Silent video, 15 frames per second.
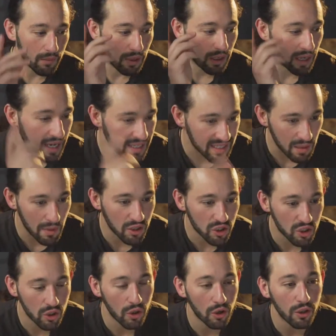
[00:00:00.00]
As I mentioned
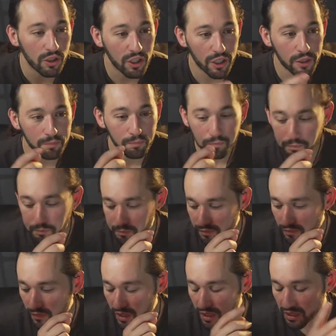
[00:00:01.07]
earlier,
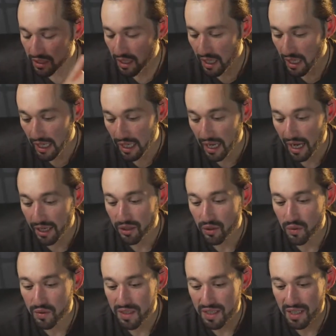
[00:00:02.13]
I used an